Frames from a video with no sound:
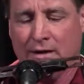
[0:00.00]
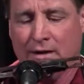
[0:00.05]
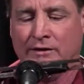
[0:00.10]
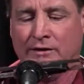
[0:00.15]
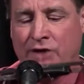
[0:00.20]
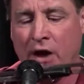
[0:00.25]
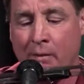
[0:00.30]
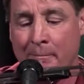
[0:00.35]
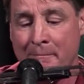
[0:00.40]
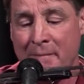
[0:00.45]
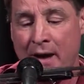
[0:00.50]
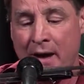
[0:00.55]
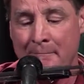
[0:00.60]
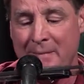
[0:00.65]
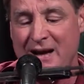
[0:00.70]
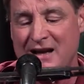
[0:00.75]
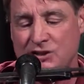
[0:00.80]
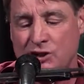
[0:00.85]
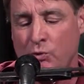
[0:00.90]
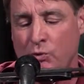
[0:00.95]
Tell my
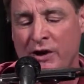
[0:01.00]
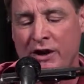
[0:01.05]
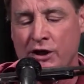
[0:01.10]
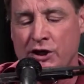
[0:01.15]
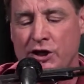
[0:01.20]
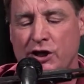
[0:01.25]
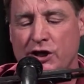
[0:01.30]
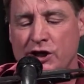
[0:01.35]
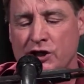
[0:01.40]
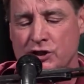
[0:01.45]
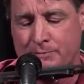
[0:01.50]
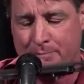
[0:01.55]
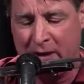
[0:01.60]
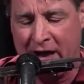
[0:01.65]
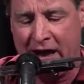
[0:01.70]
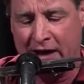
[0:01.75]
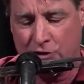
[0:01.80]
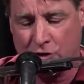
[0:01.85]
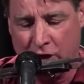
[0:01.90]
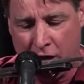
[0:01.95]
master when he gets
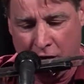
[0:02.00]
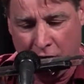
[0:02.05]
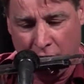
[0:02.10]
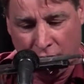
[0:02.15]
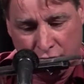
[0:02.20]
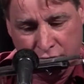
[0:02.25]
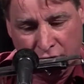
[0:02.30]
back, yeah.